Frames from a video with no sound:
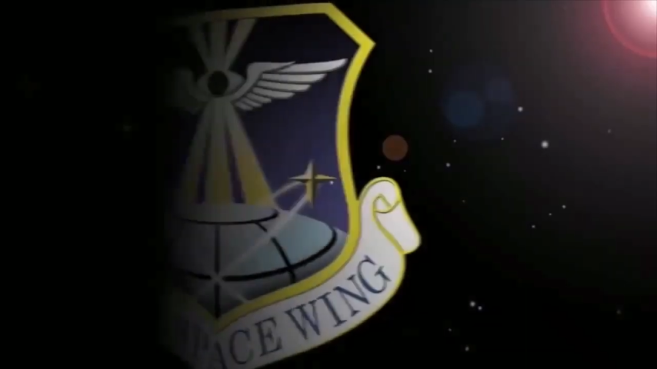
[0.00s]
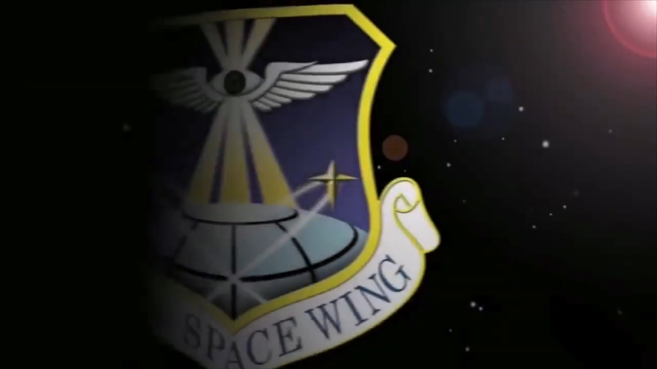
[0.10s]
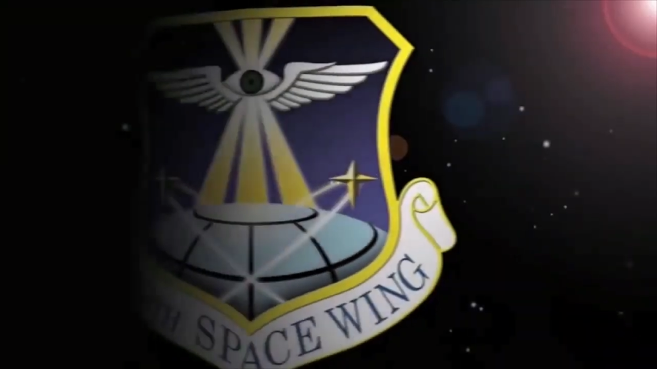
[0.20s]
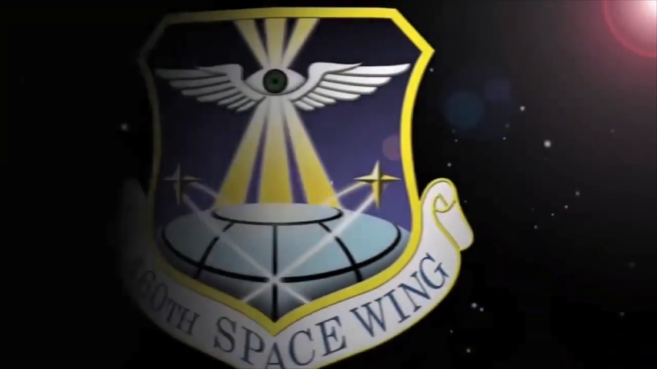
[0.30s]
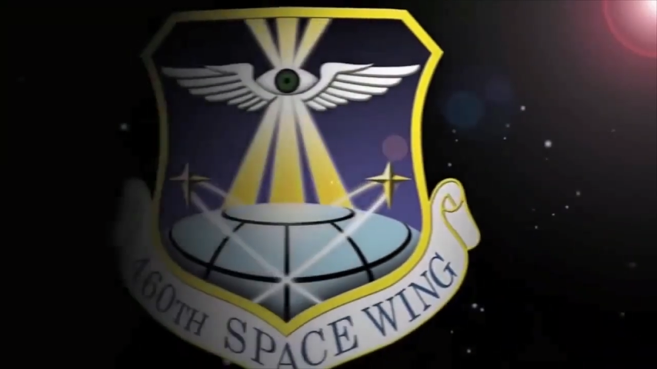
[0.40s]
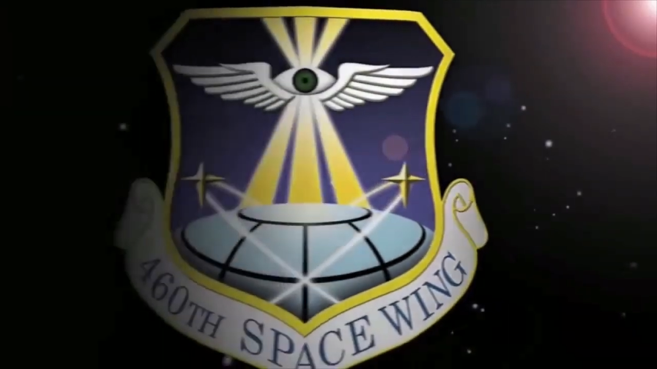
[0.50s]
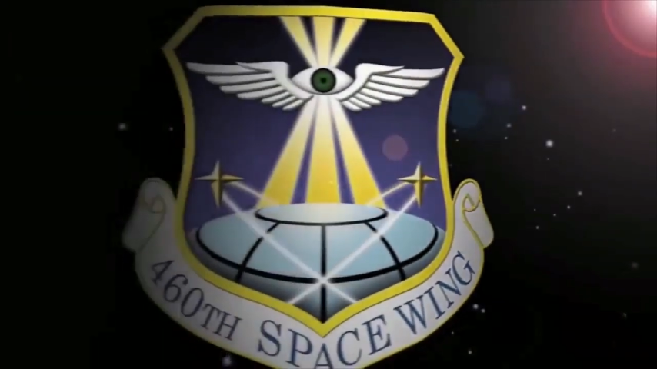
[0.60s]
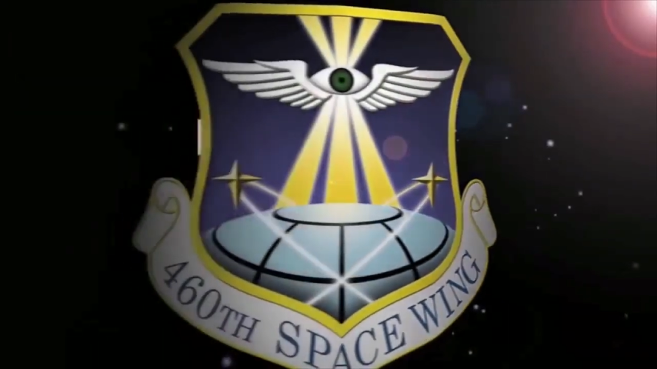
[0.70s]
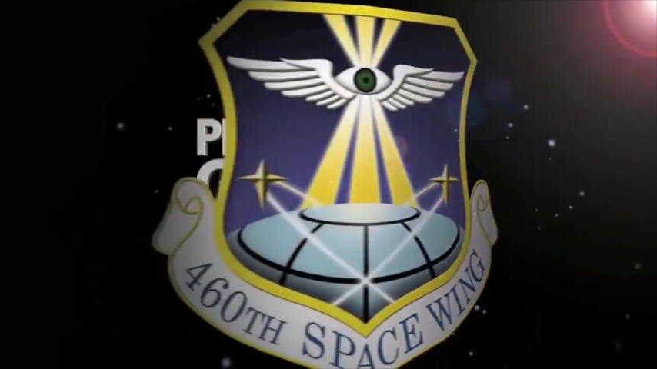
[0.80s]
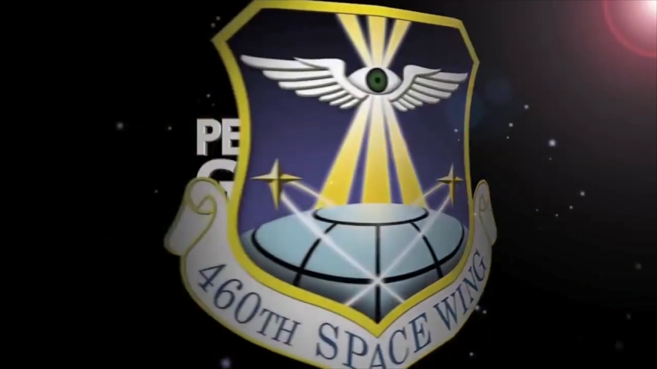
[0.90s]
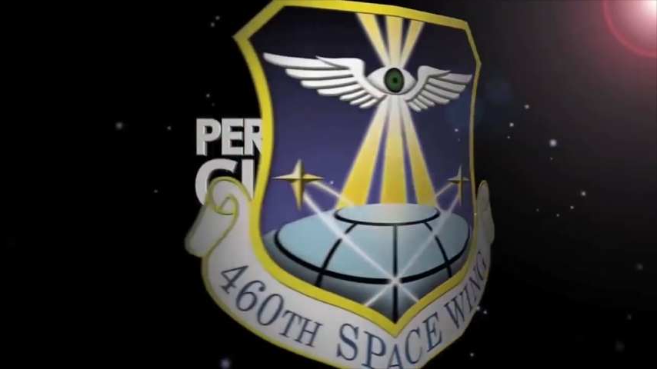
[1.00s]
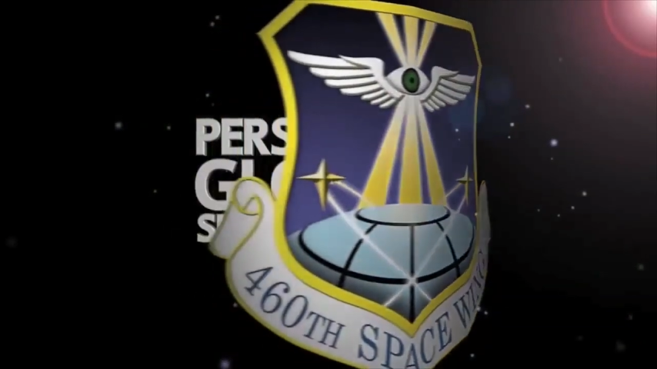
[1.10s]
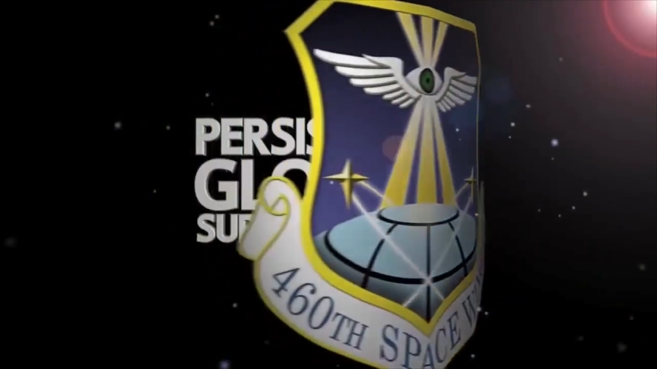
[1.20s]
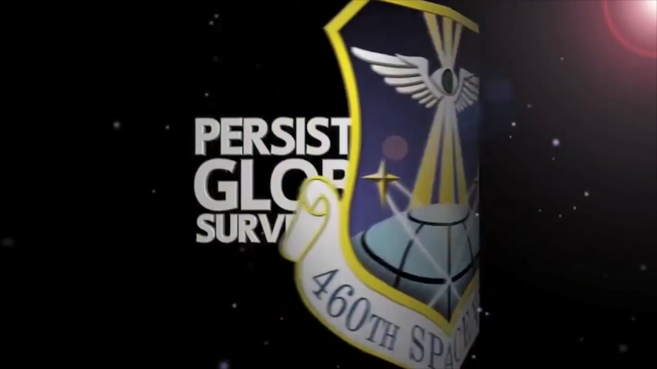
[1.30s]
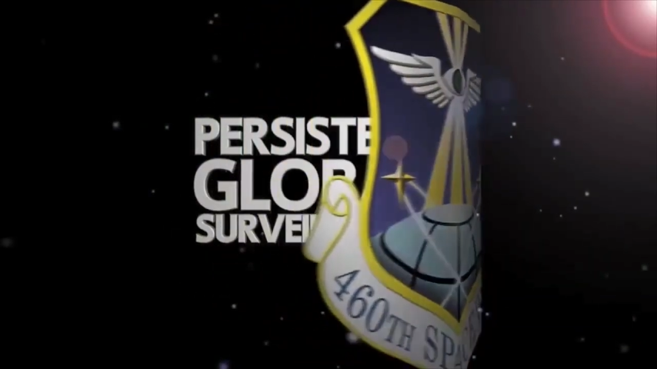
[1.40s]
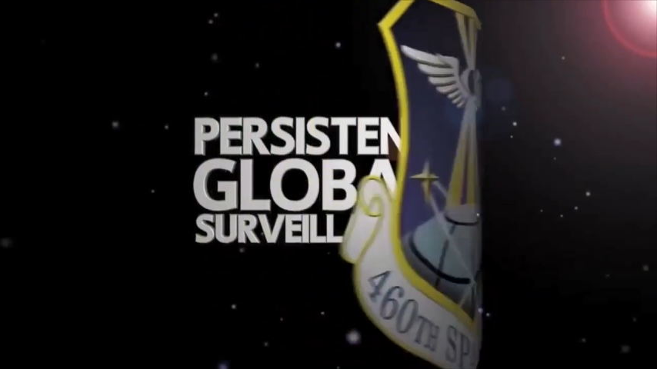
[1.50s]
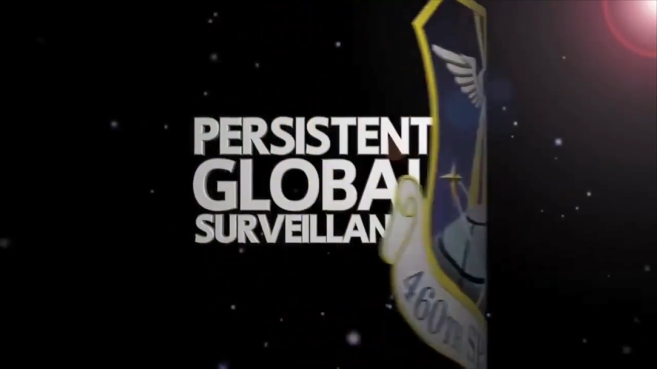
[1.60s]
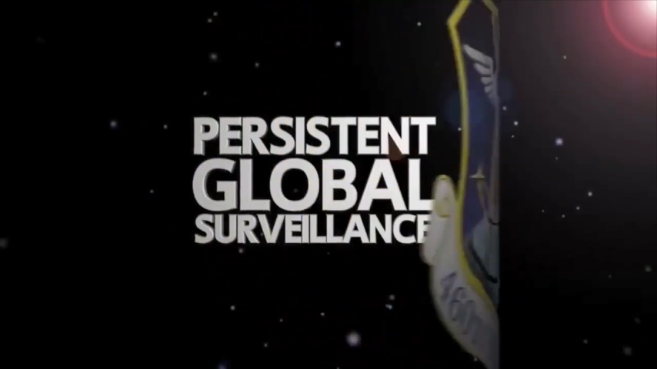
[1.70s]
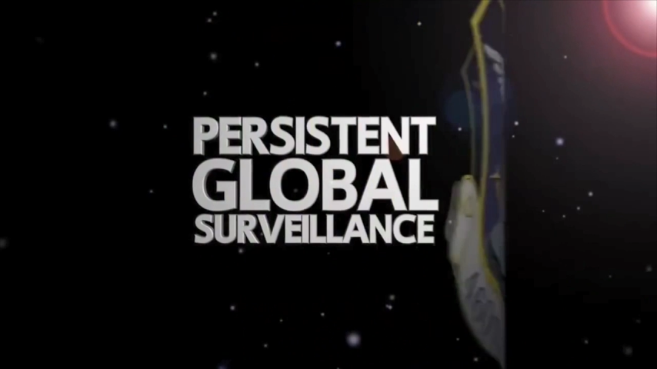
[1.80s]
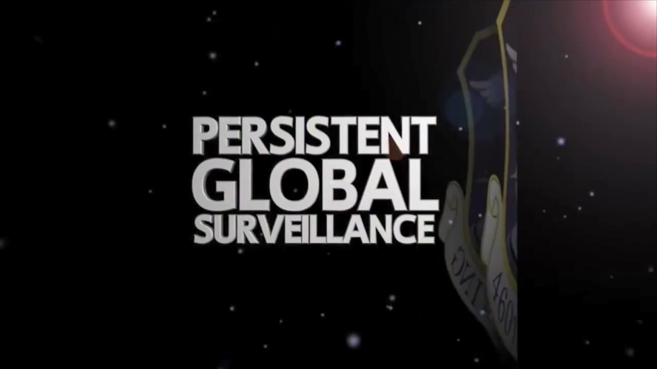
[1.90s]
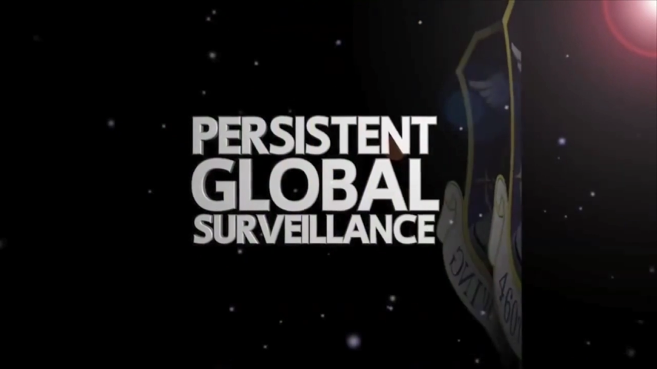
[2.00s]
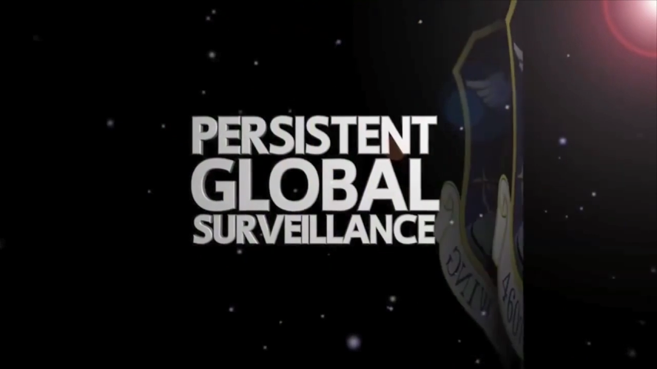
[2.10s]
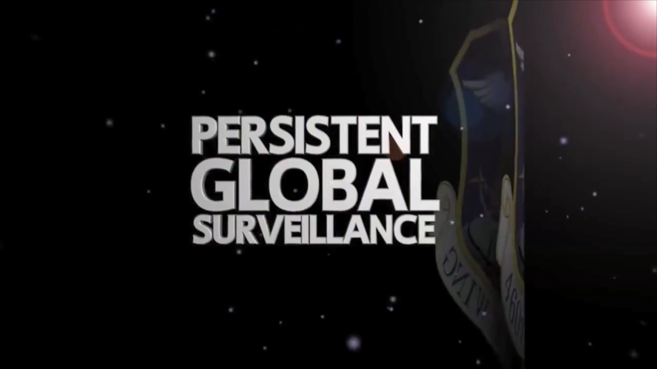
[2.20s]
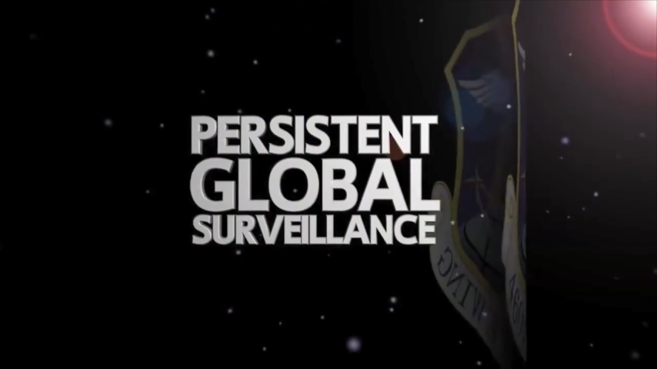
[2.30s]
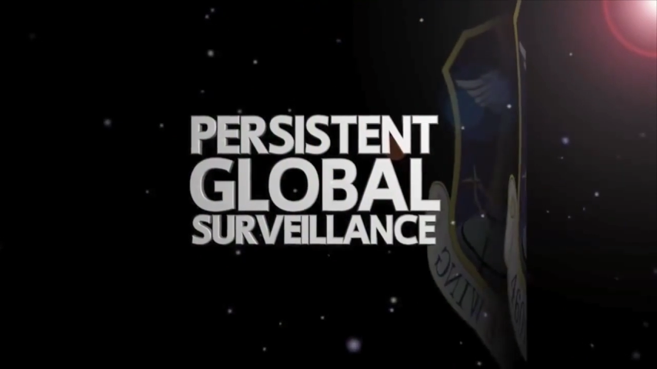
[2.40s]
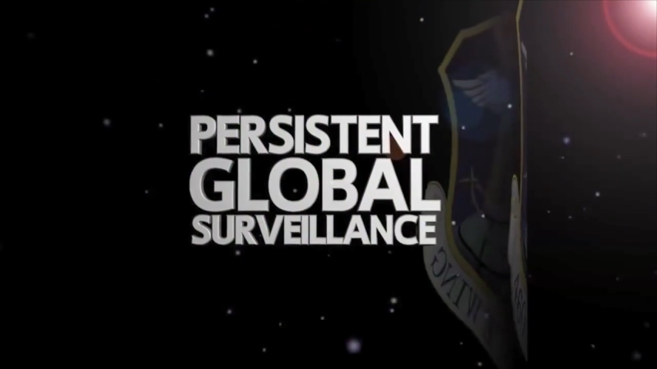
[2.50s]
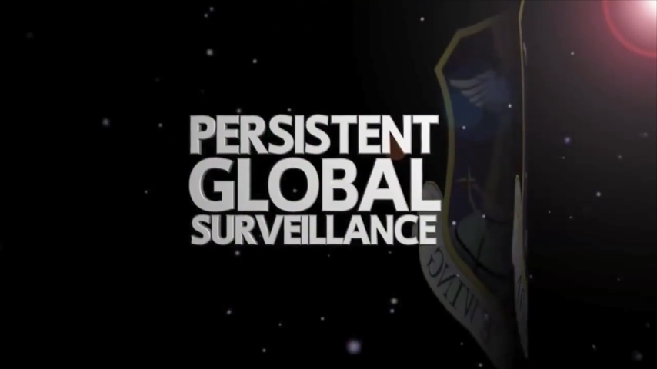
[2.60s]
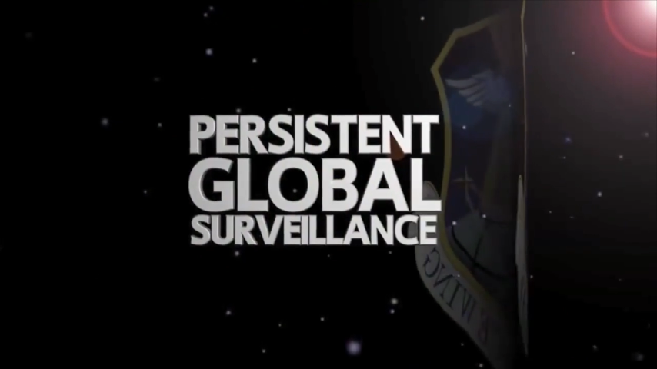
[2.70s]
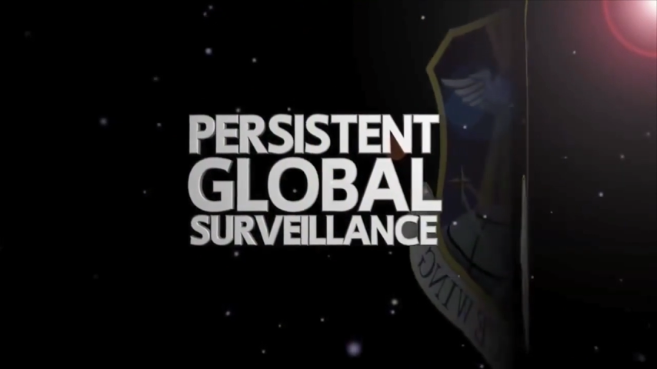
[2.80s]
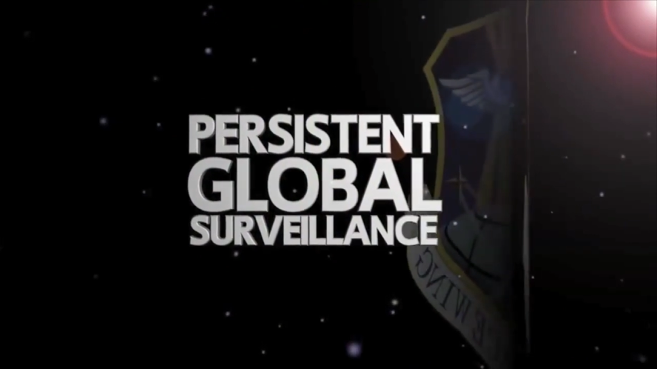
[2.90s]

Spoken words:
(no speaker visible)